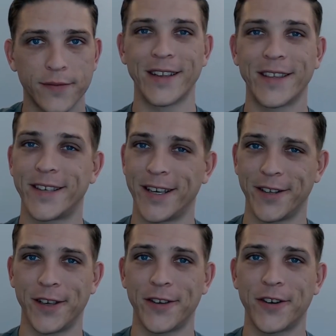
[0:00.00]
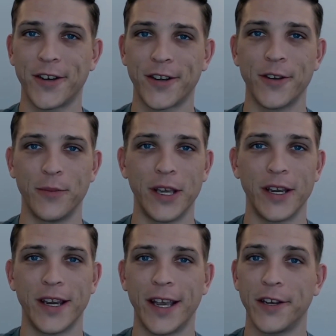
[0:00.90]
This ancestor could be
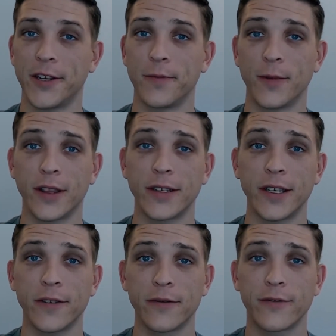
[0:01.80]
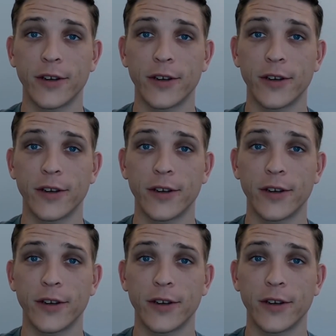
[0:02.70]
an ancient relative,